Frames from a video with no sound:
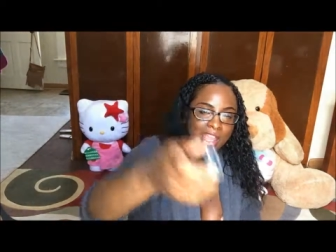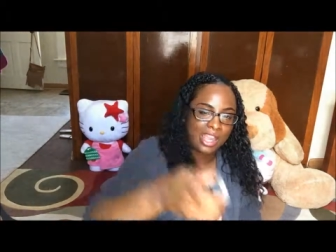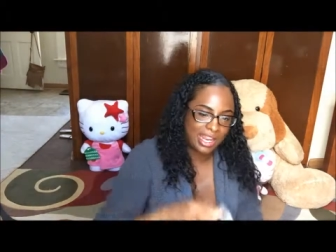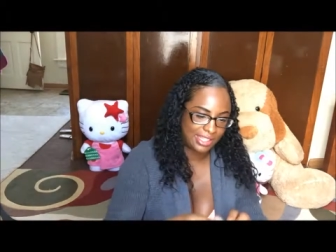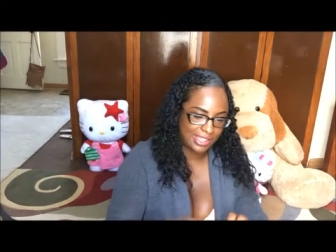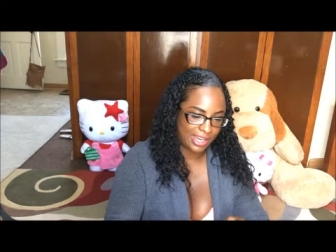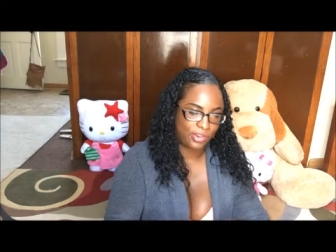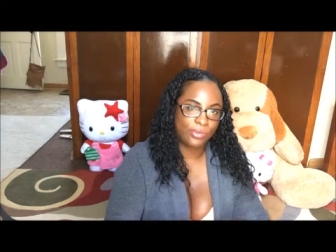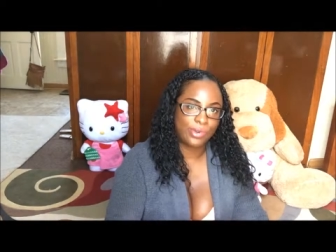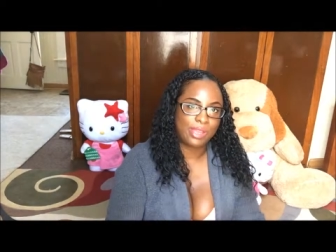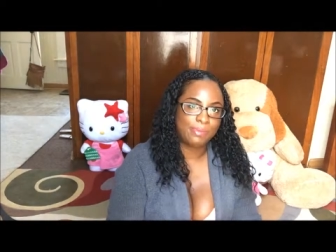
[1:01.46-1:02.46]
and it's like a
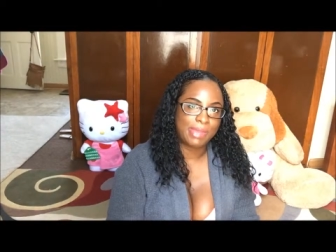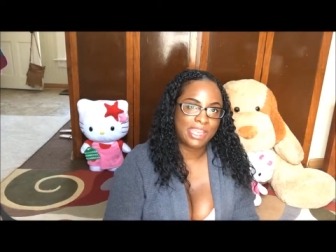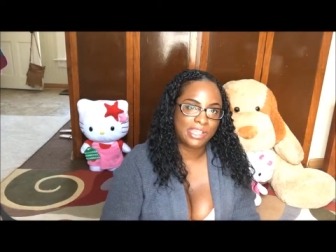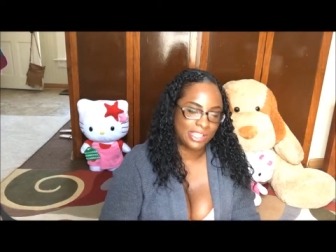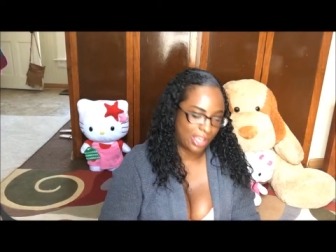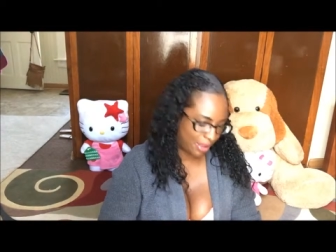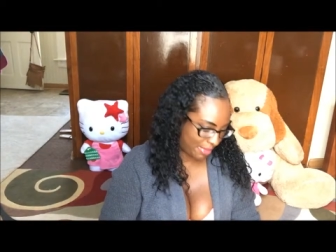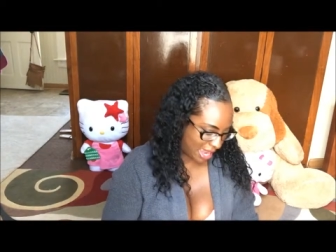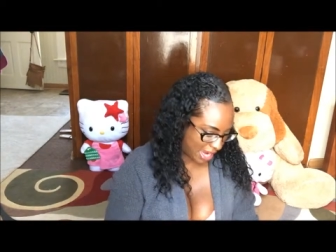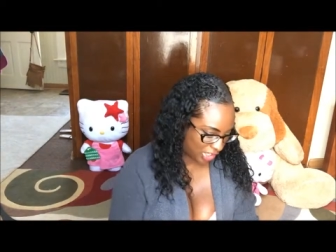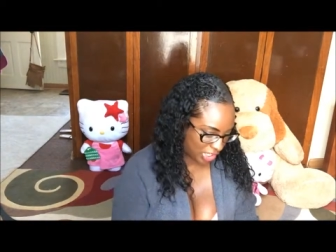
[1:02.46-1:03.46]
cream based um,
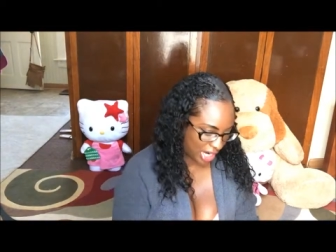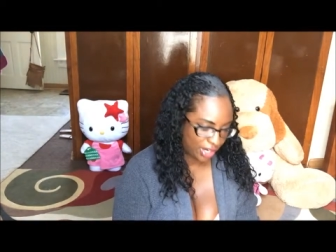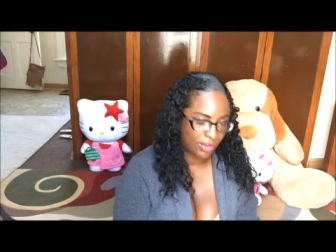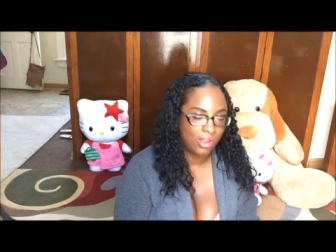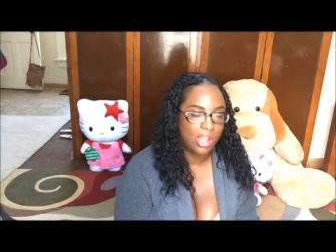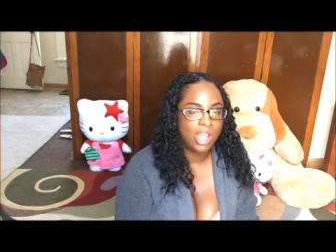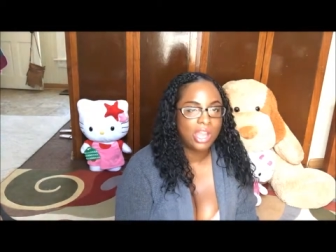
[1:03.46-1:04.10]
eyeshadow.